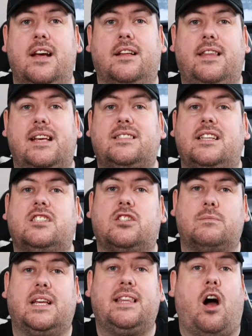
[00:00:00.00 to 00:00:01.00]
This is
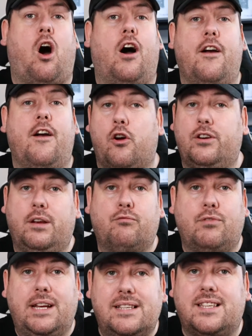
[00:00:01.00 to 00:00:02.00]
something that I've only
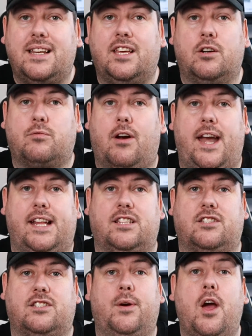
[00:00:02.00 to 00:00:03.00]
recently upgraded
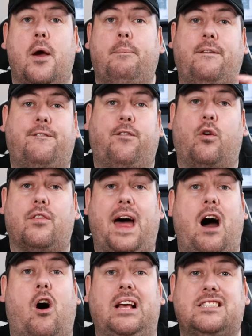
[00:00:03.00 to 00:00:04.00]
to. Before that,
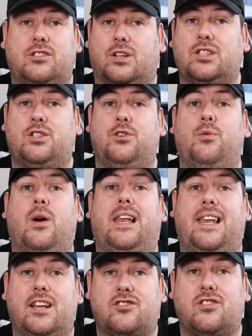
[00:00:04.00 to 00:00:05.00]
I stuck to
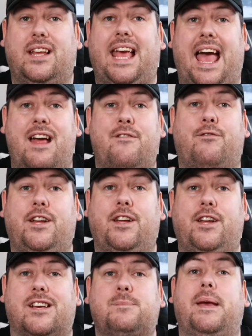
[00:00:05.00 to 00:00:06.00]
literally every
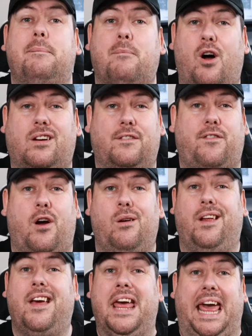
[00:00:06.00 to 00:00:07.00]
USB microphone
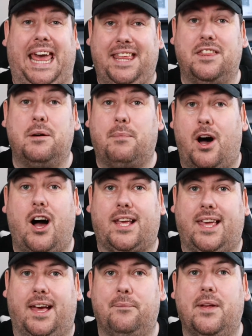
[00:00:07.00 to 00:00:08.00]
in the
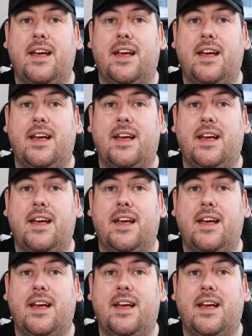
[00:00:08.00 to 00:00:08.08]
market.